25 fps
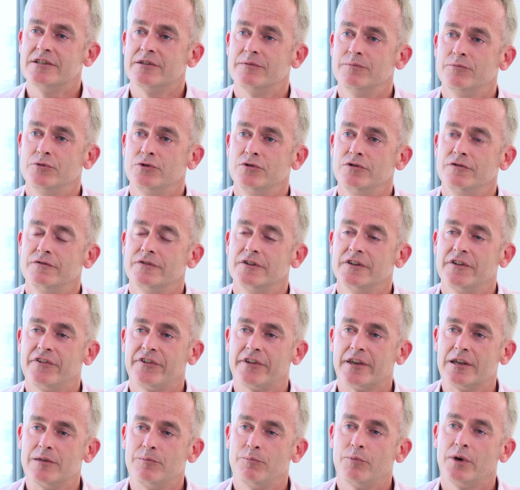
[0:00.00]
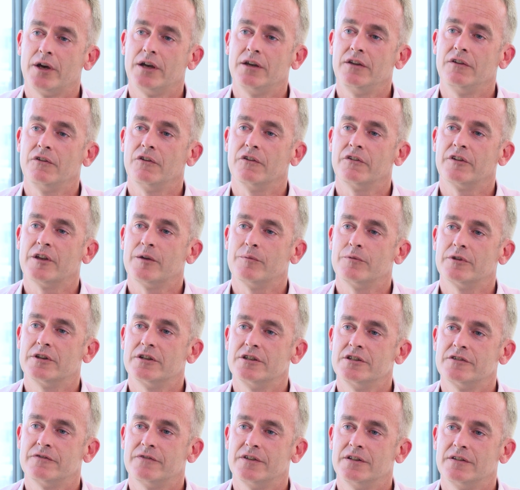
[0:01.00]
to move at the same pace as some of
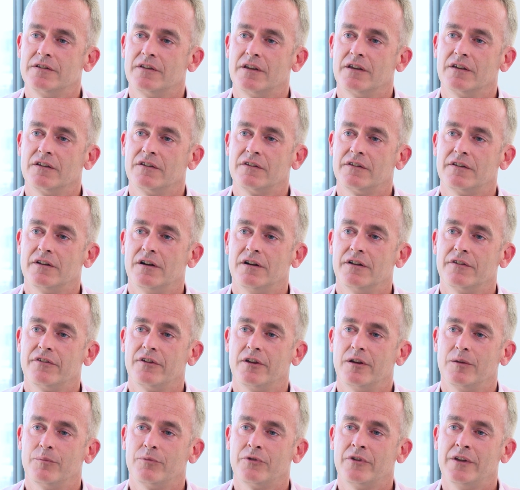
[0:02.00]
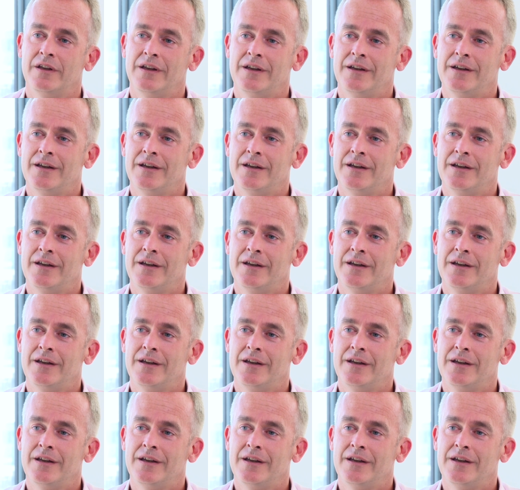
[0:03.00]
these fintech startups.